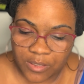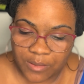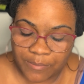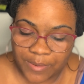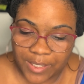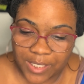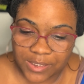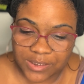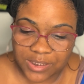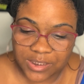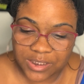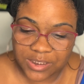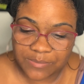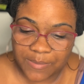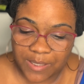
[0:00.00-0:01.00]
Because it
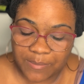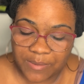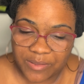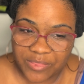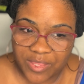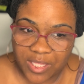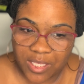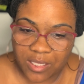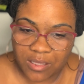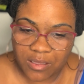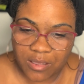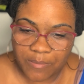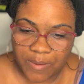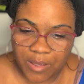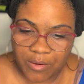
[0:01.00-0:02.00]
just made me think
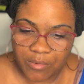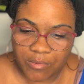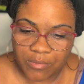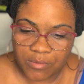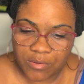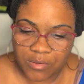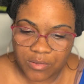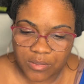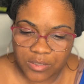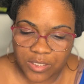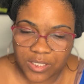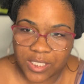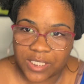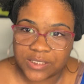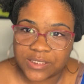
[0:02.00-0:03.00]
about
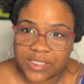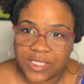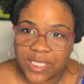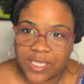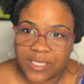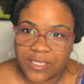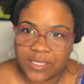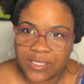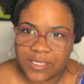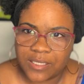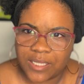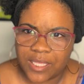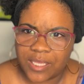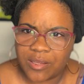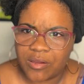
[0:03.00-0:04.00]
the things that they,
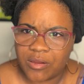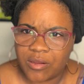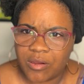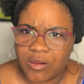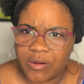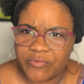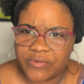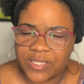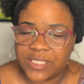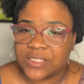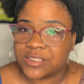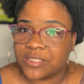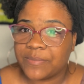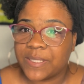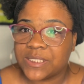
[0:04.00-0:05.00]
like, our
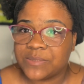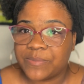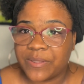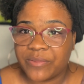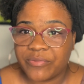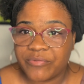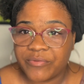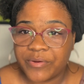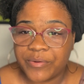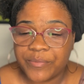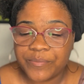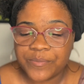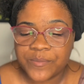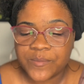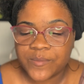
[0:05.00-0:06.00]
relationship has been through.